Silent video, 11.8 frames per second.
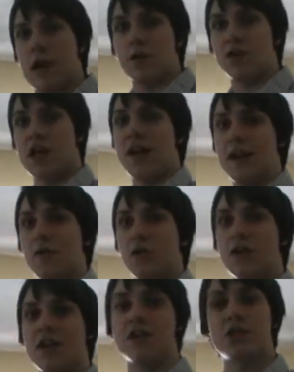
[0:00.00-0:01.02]
airtight,
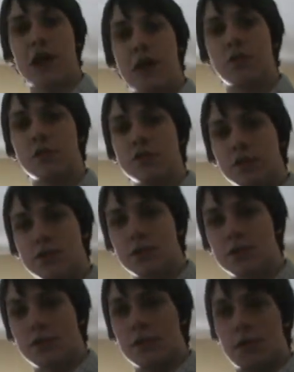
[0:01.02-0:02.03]
looked like showers,
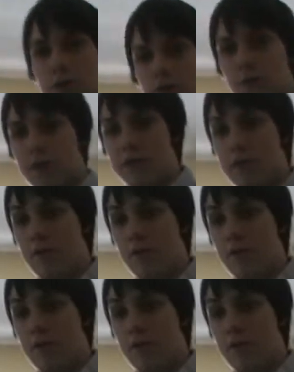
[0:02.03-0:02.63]
where they